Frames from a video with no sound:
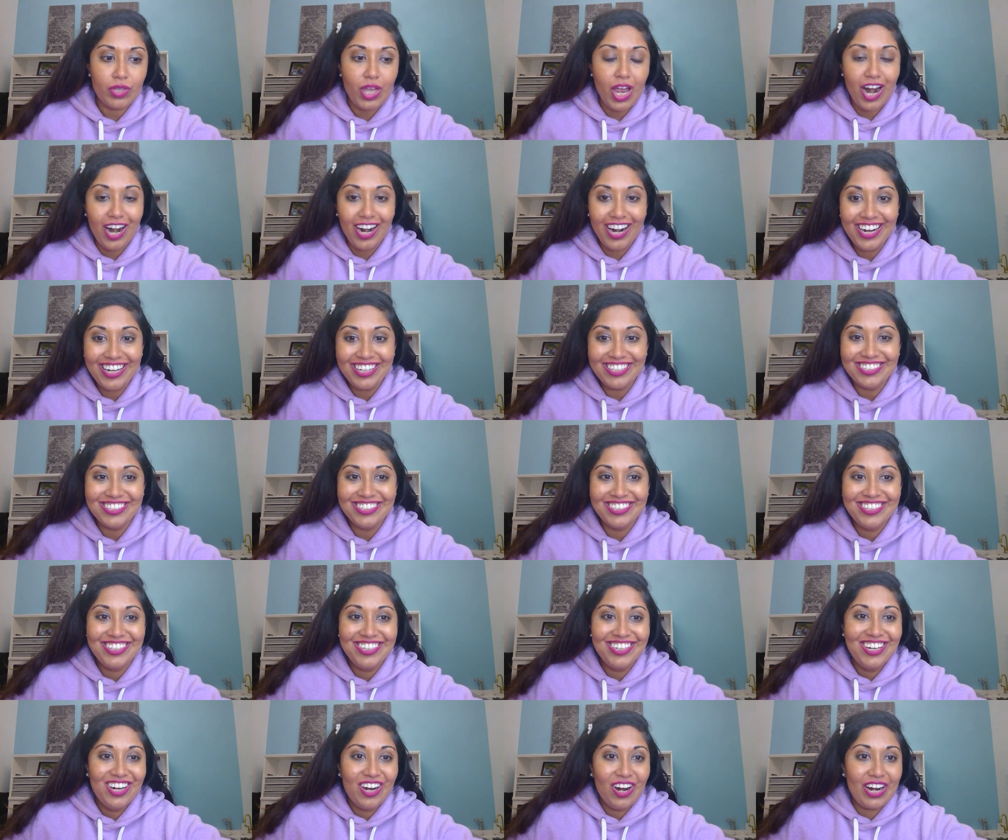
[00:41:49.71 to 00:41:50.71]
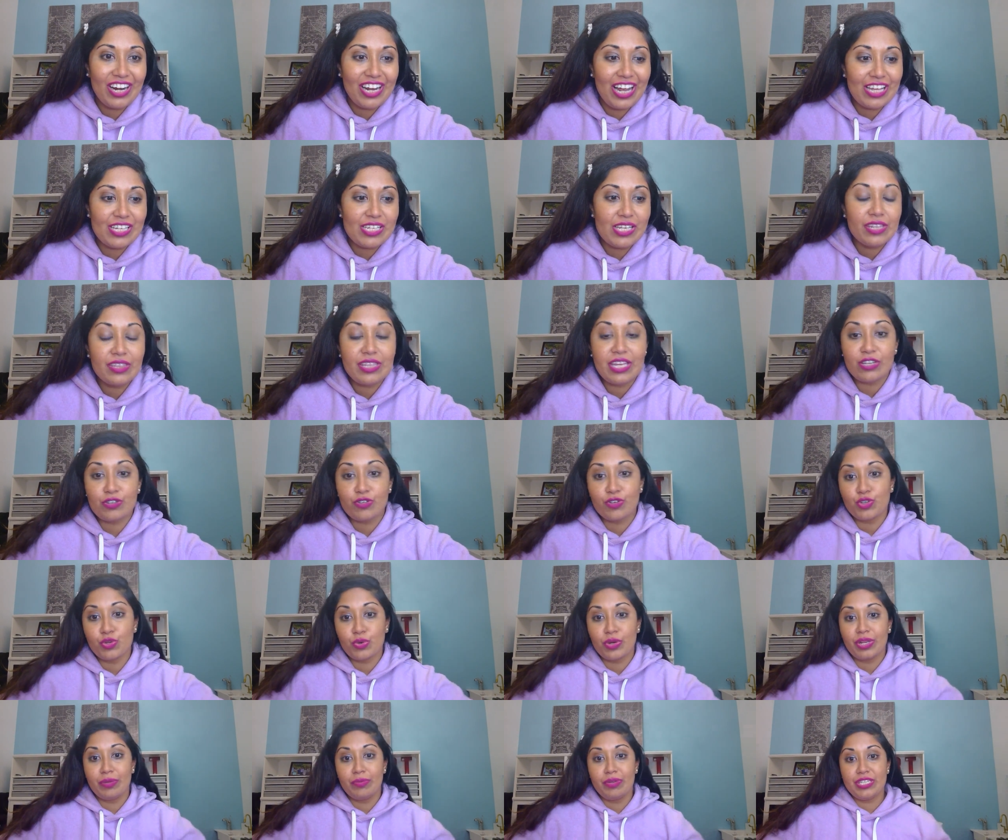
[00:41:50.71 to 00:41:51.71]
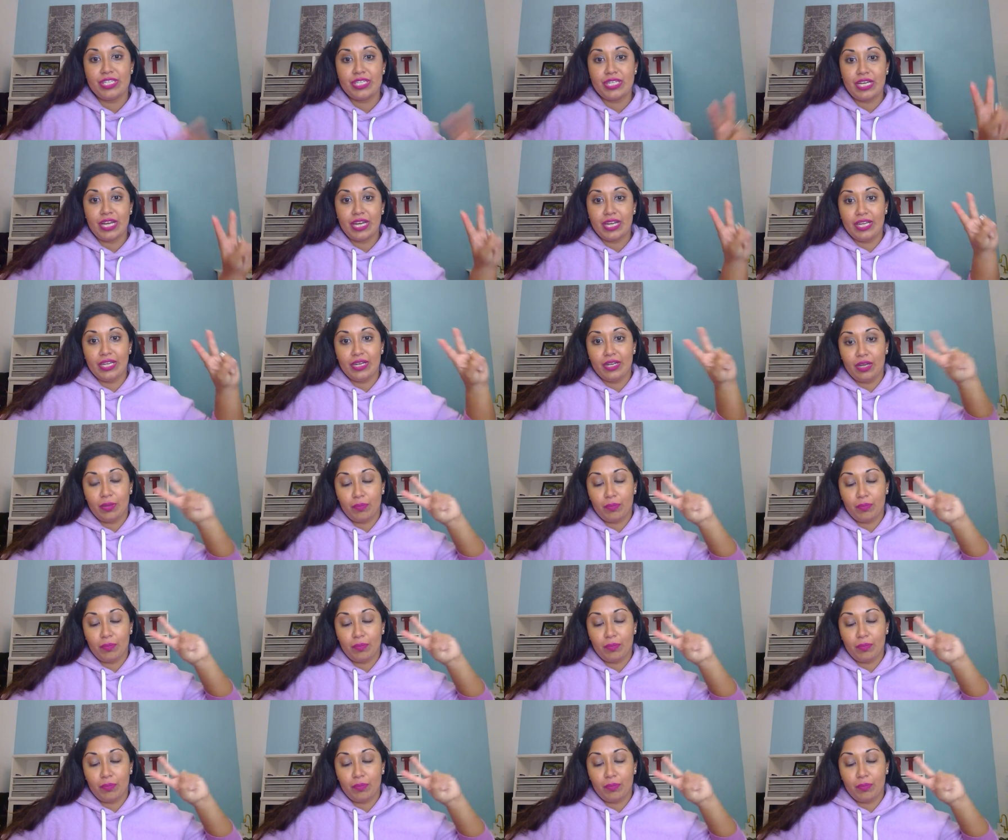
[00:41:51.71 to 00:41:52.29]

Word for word: All right. All right, guys. Thanks for joining me tonight.